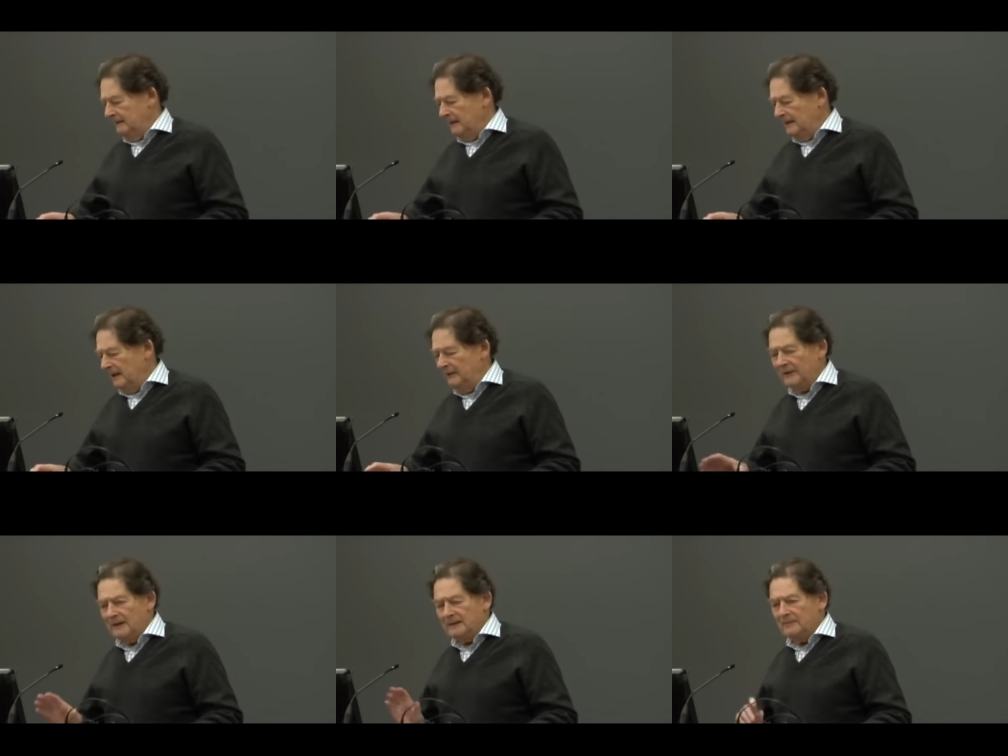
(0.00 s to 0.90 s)
when I
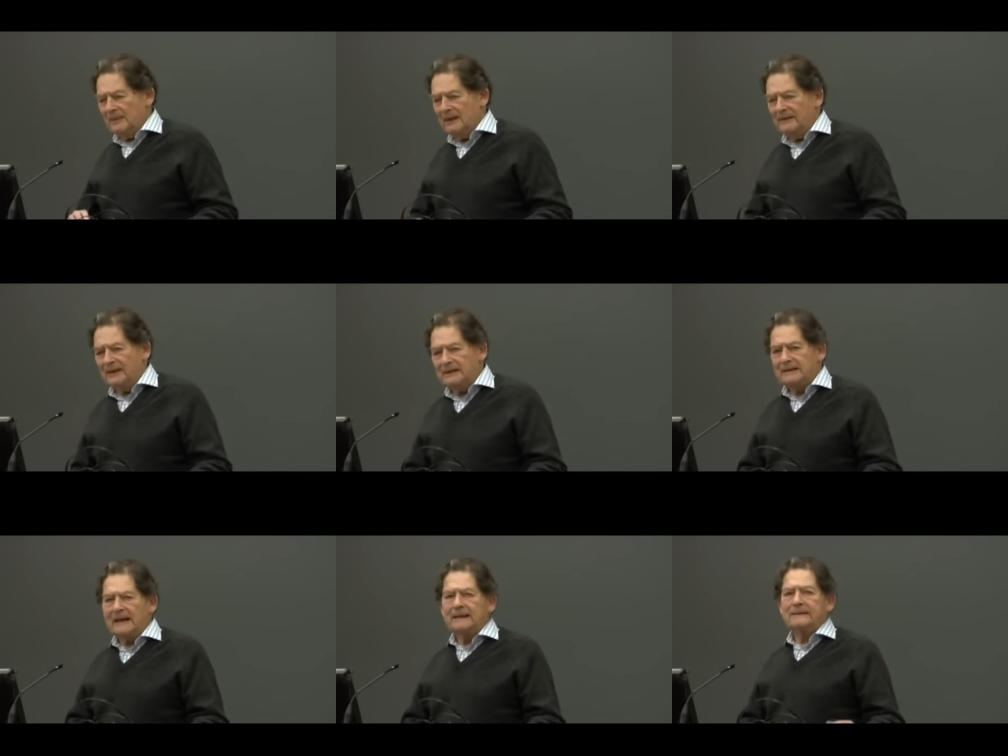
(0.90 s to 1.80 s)
founded my think
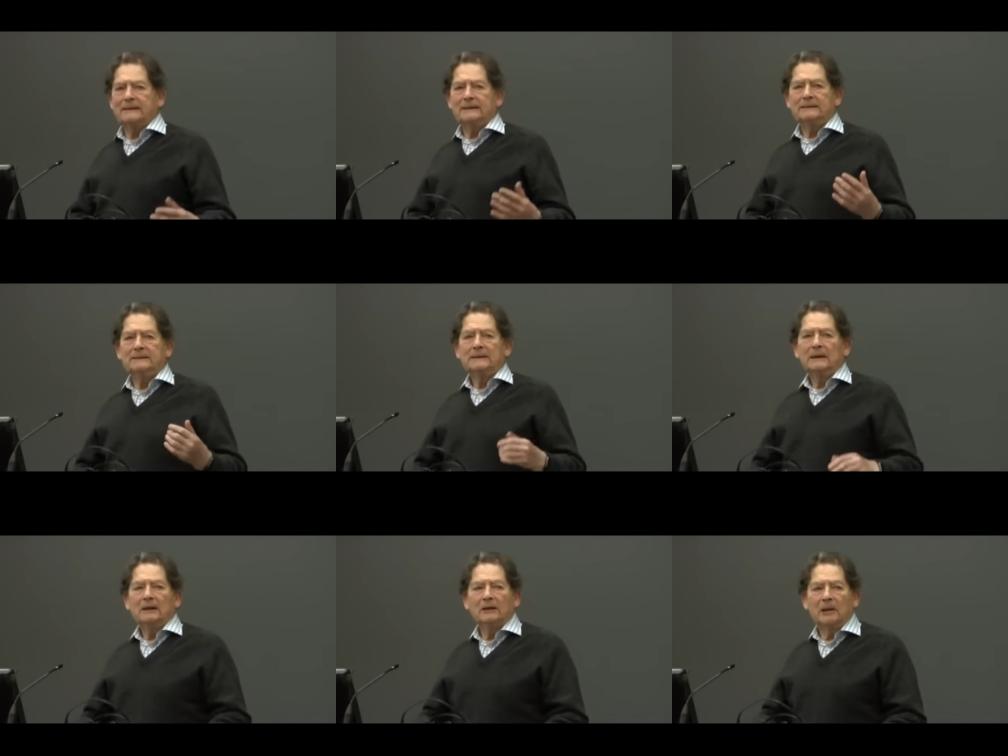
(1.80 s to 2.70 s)
tank, the
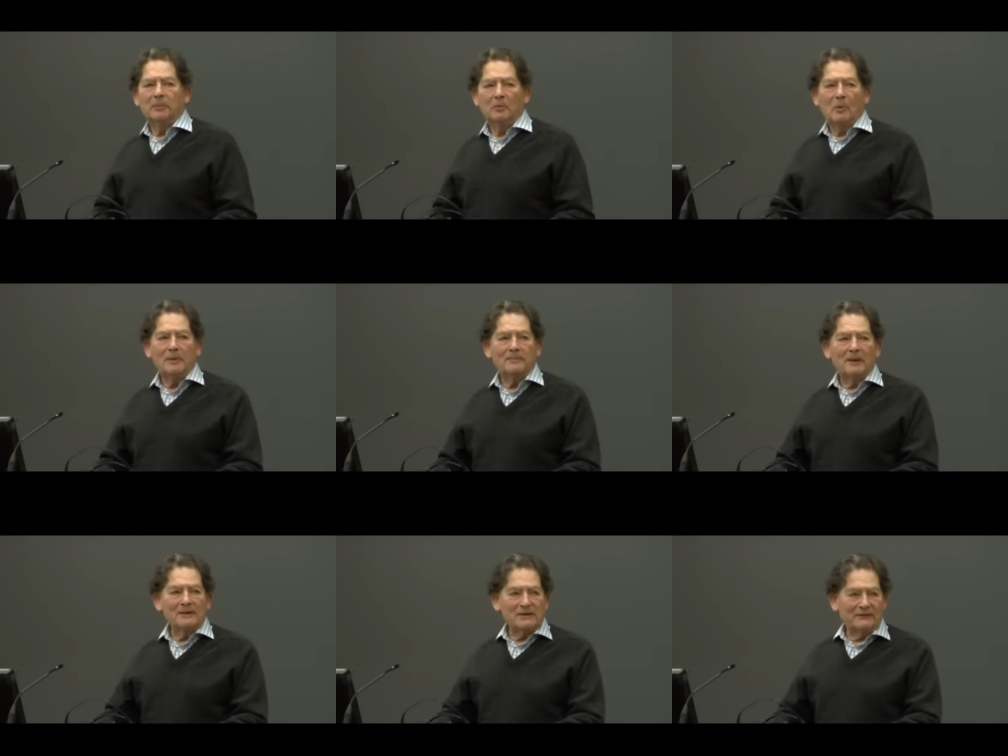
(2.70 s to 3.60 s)
Global Warming
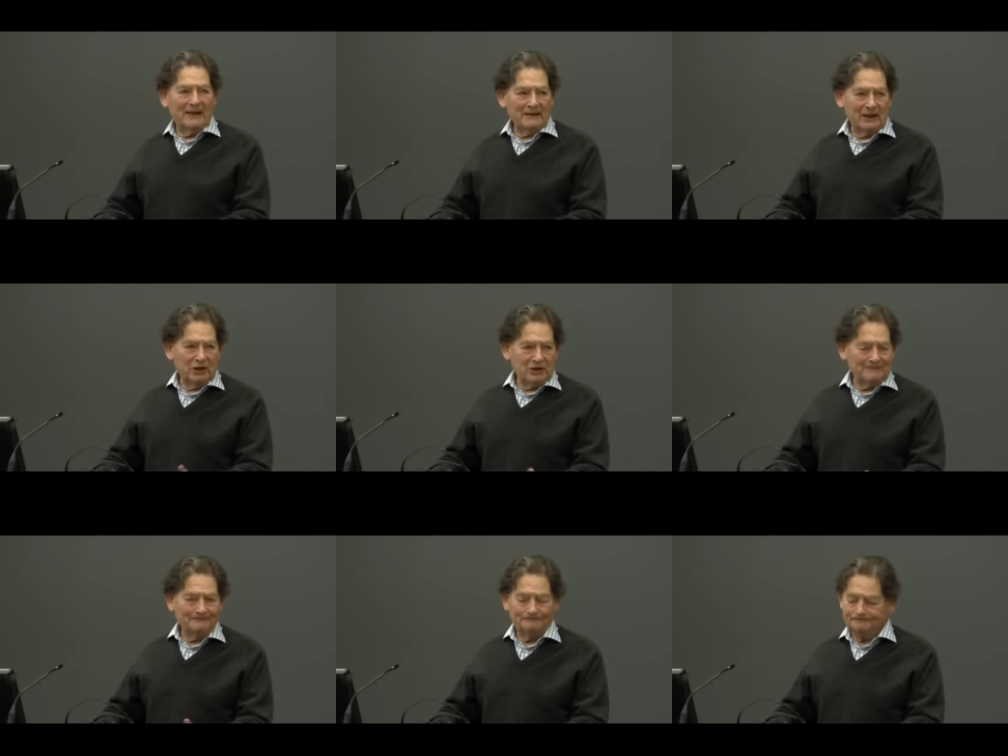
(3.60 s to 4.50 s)
Policy
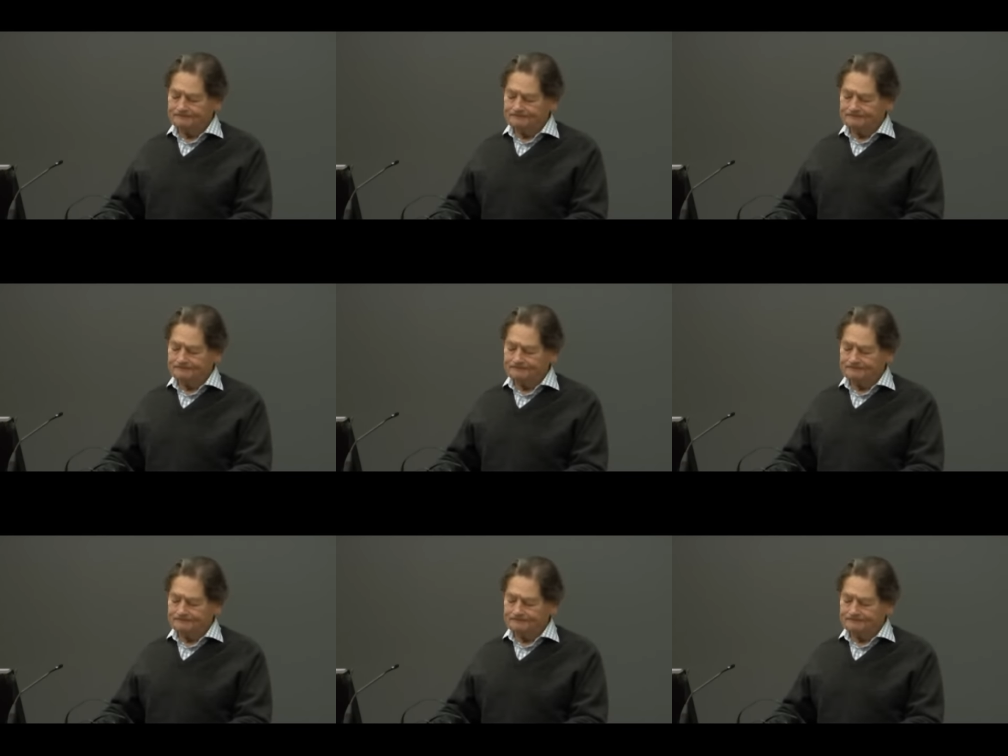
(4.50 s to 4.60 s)
Foundation,